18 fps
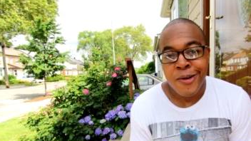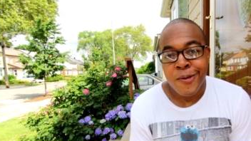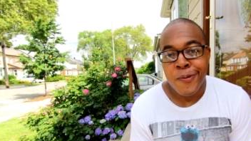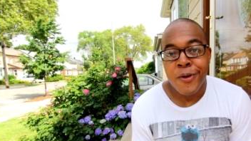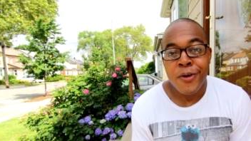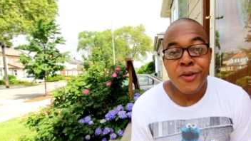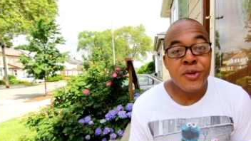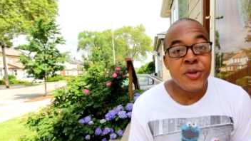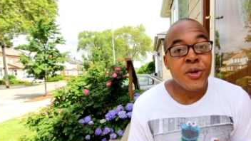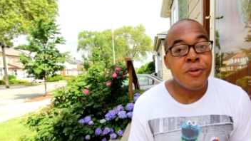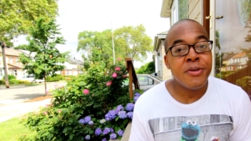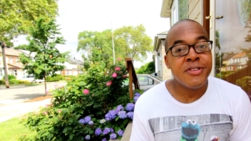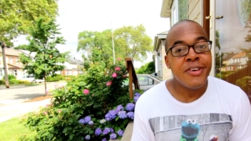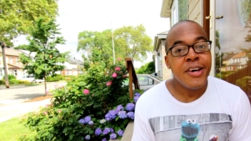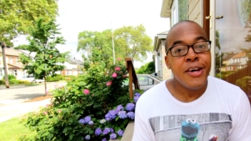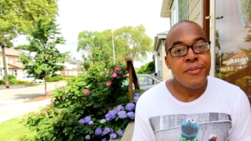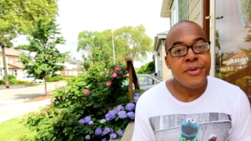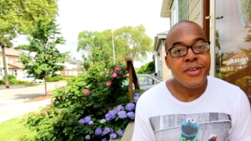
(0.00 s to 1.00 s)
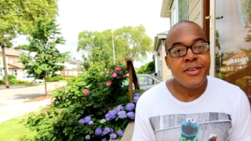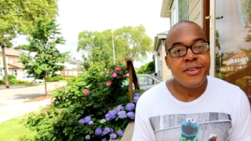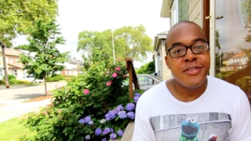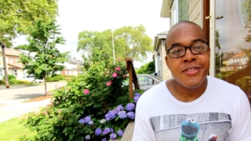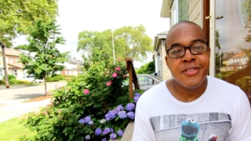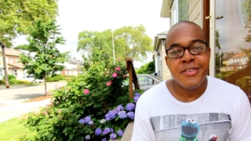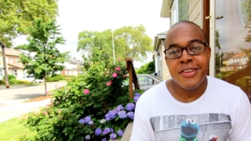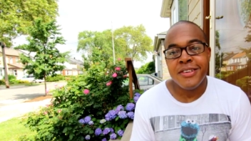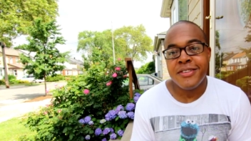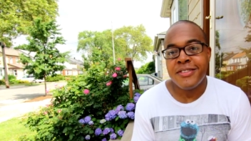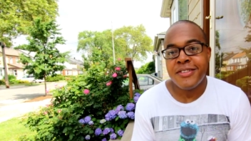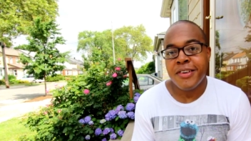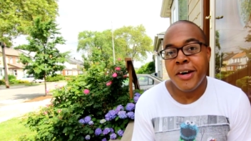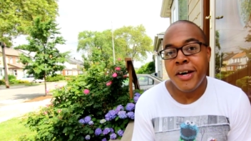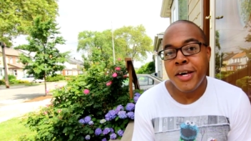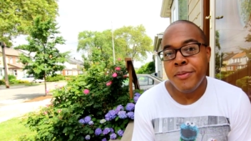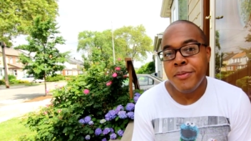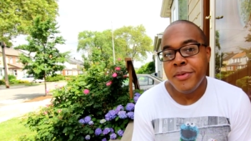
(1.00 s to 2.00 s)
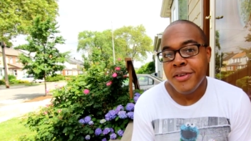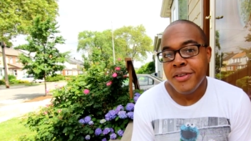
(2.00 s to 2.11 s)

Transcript: Well, you know what time it is. It's time